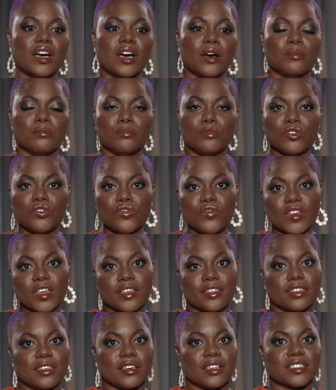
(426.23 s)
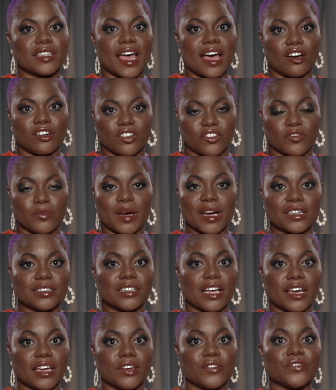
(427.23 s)
moving things out of my
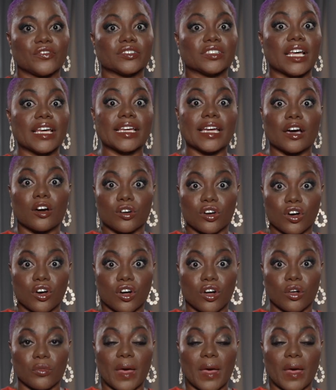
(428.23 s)
life, like alcohol,